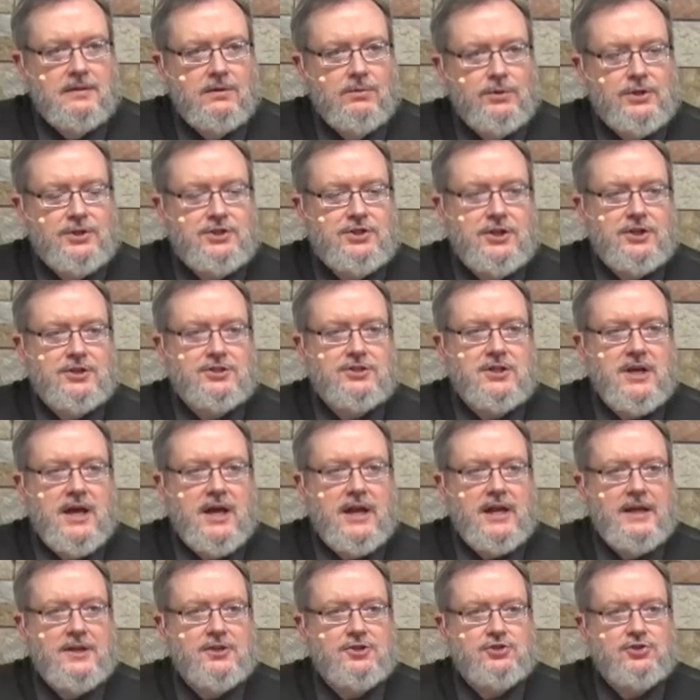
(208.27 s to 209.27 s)
We just
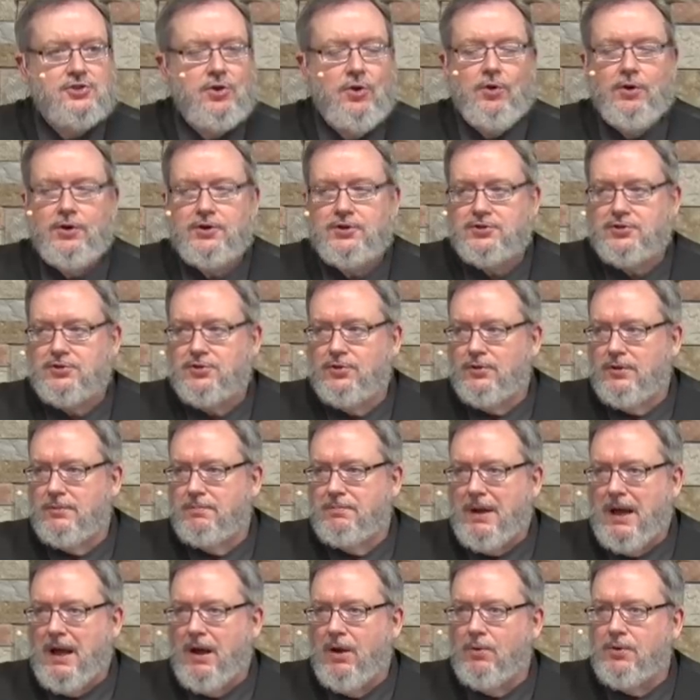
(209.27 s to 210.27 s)
got a source to
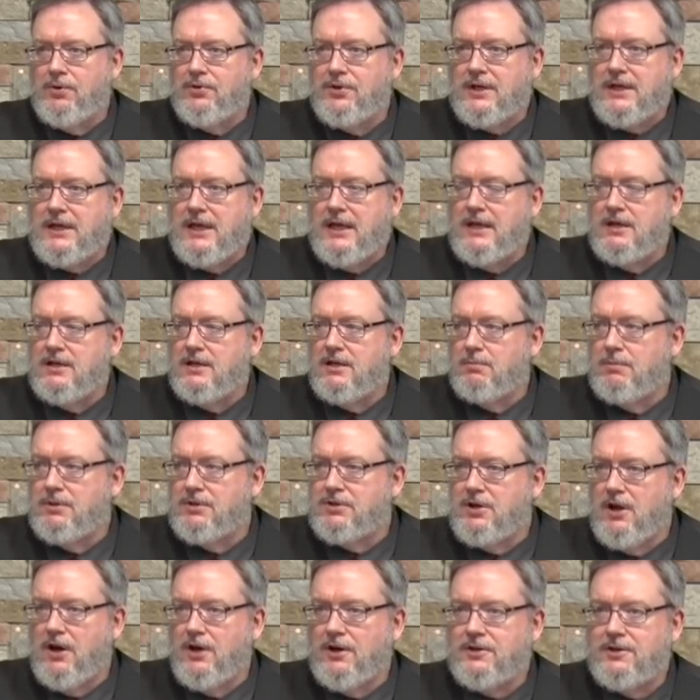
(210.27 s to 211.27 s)
empower the kingdom of
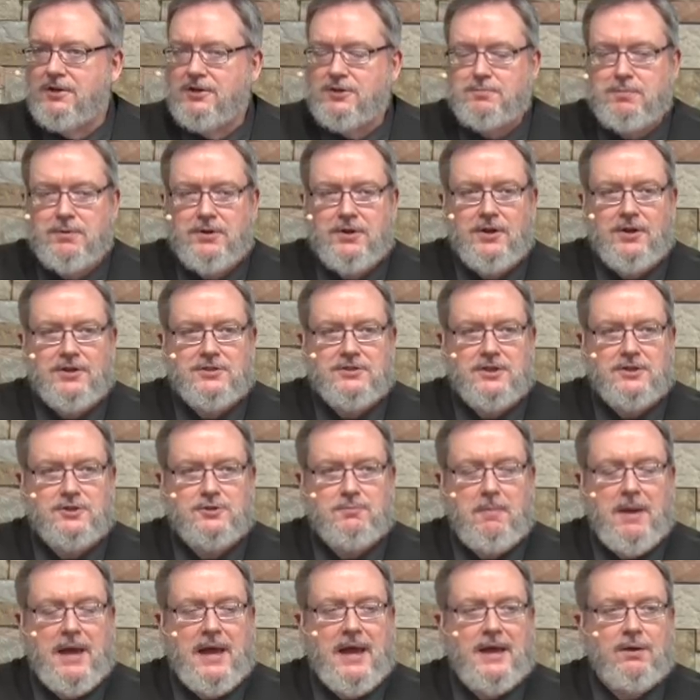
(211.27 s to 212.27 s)
darkness, because as
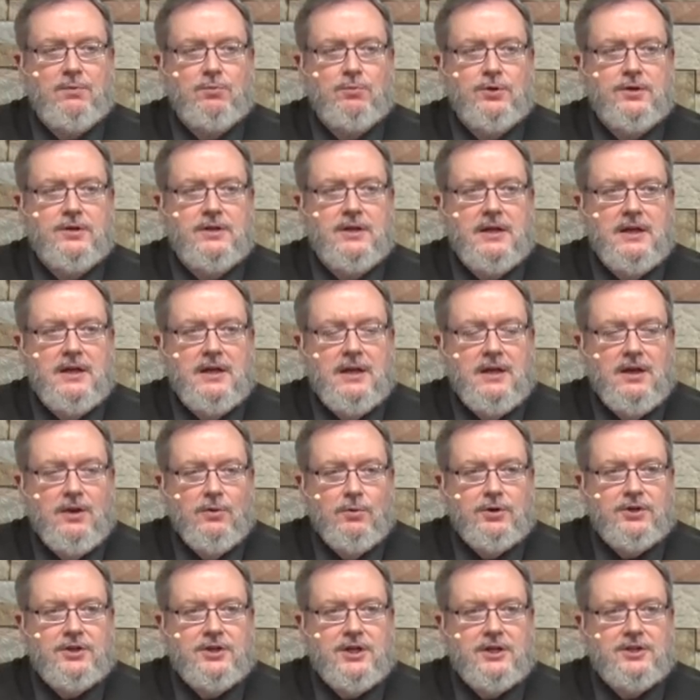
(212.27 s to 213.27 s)
man would,
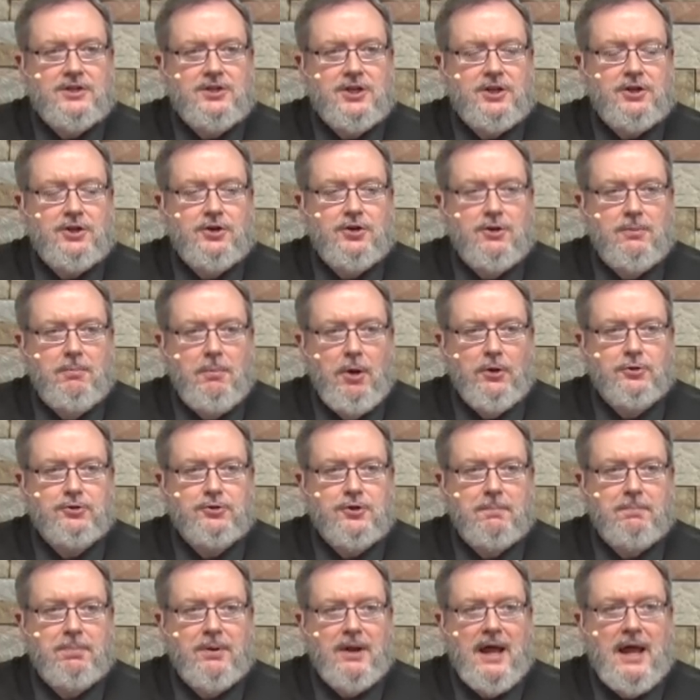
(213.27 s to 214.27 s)
would continue to
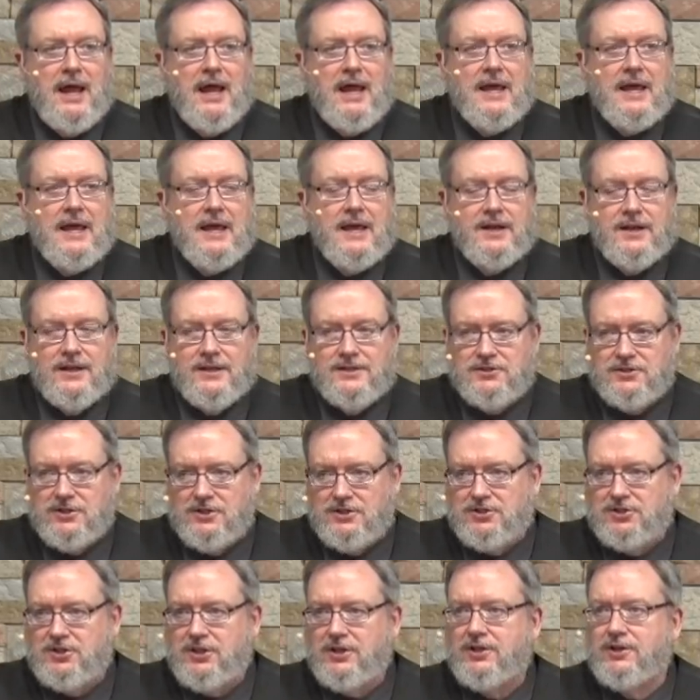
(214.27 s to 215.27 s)
multiply and his
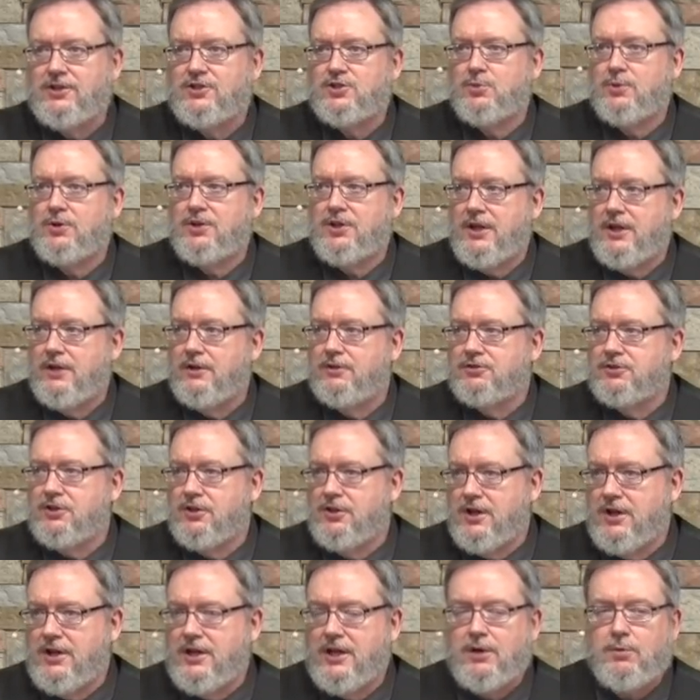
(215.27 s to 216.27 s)
descendants would yield to
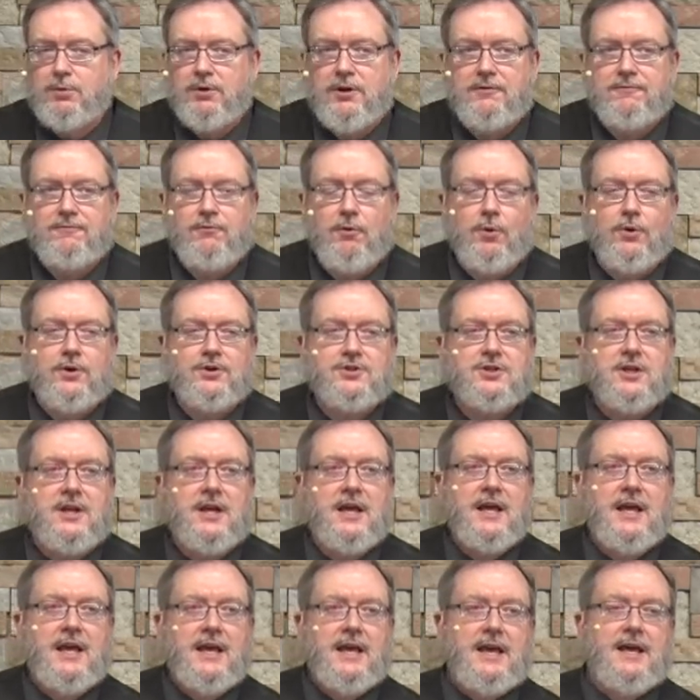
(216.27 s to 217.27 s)
the iniquity force,
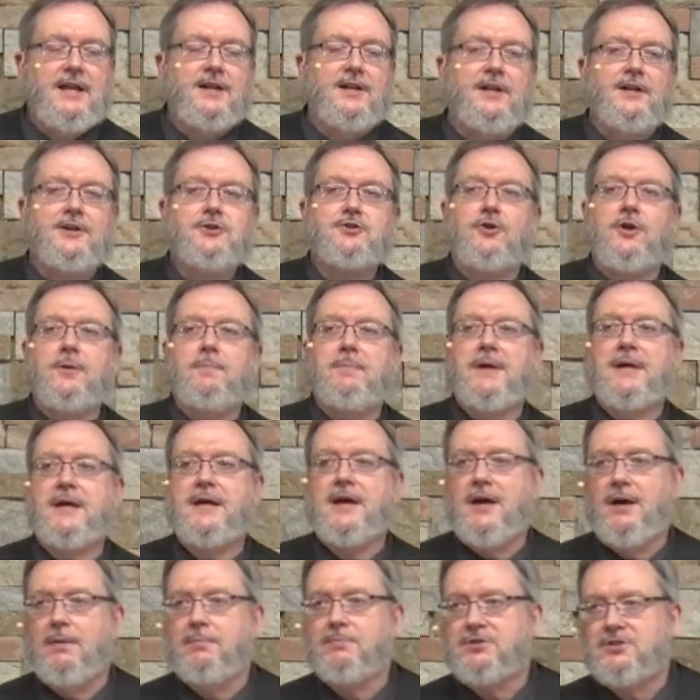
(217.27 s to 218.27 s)
it literally
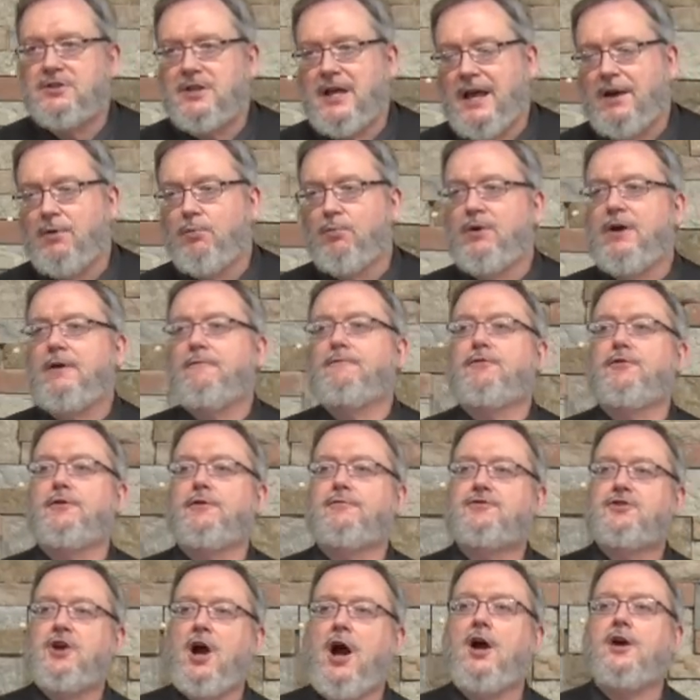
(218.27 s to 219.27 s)
becomes a river
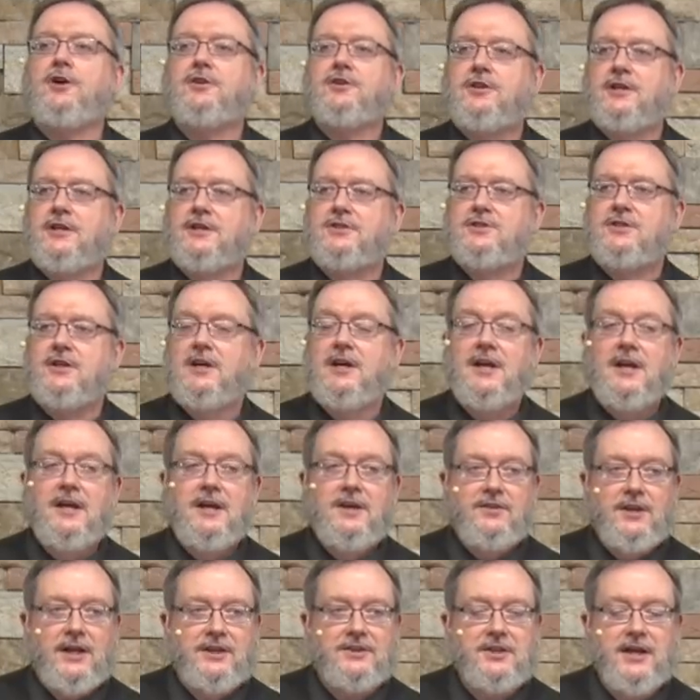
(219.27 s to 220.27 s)
of darkness
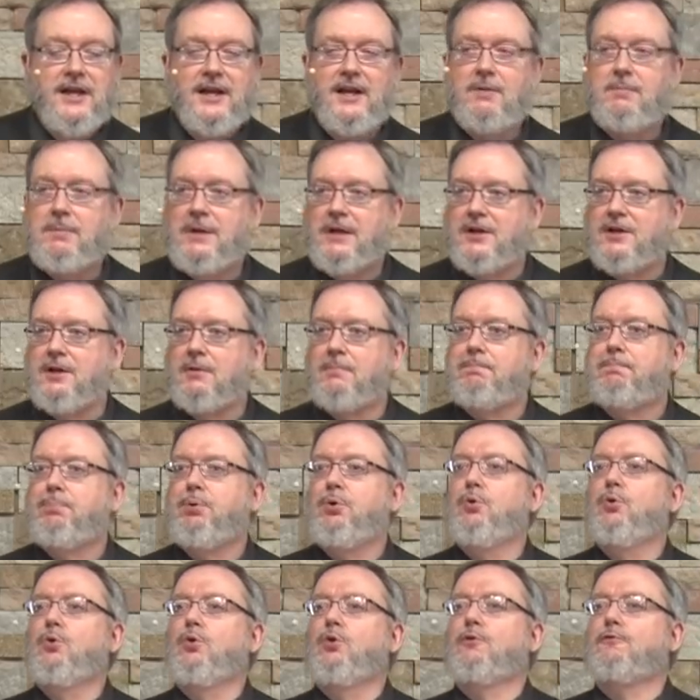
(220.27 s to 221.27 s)
that the enemy can
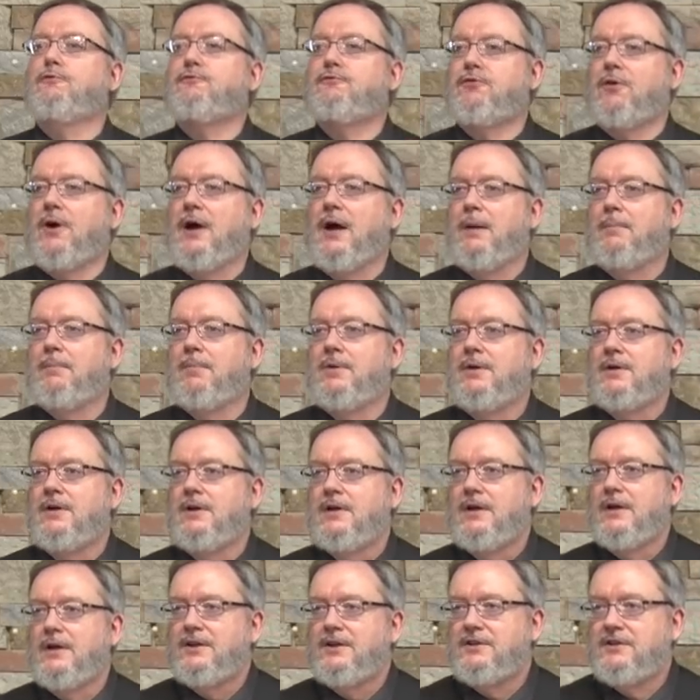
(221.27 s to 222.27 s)
pull from
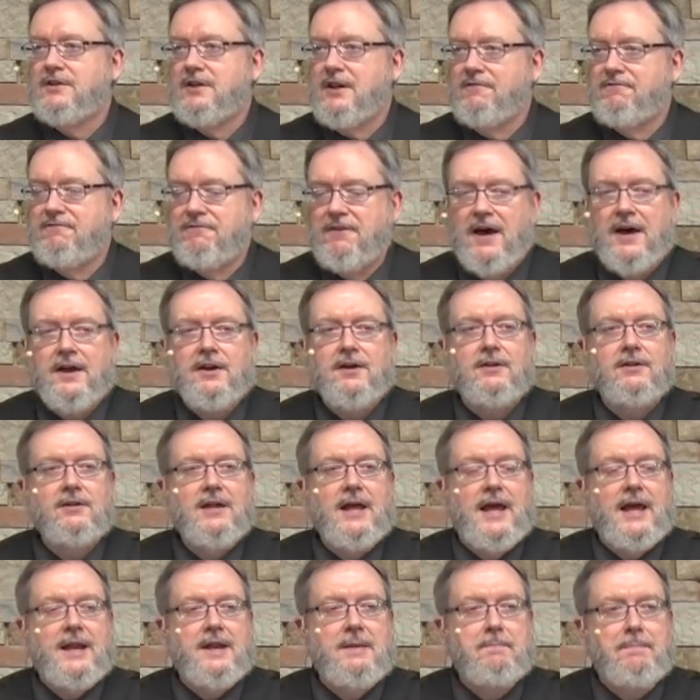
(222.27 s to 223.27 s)
to funnel
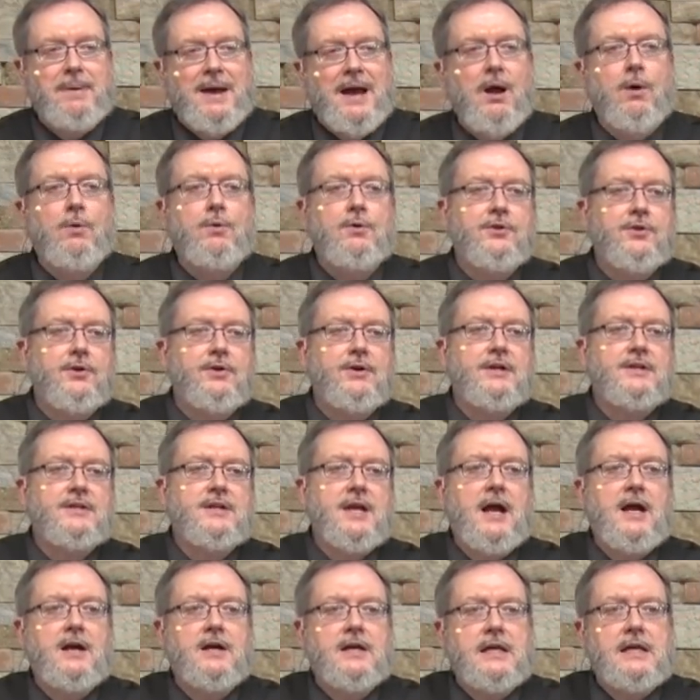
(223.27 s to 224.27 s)
and empower their
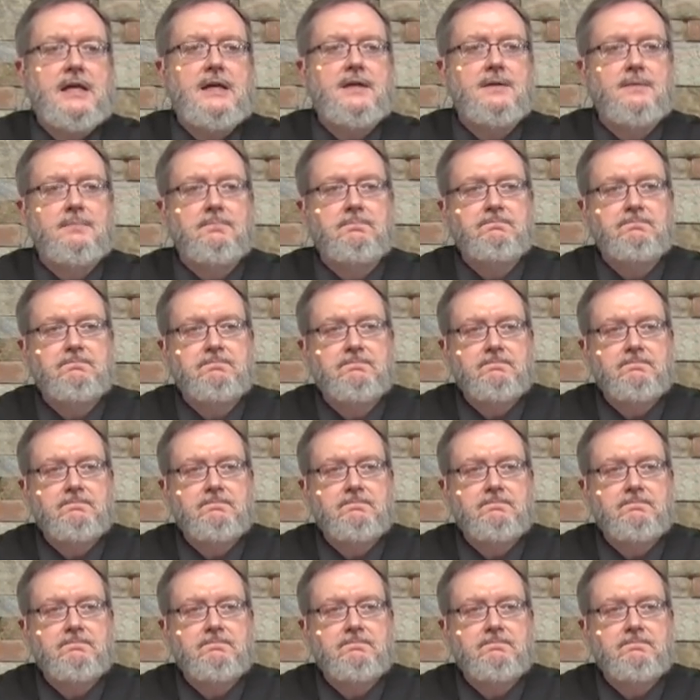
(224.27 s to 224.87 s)
entire kingdom.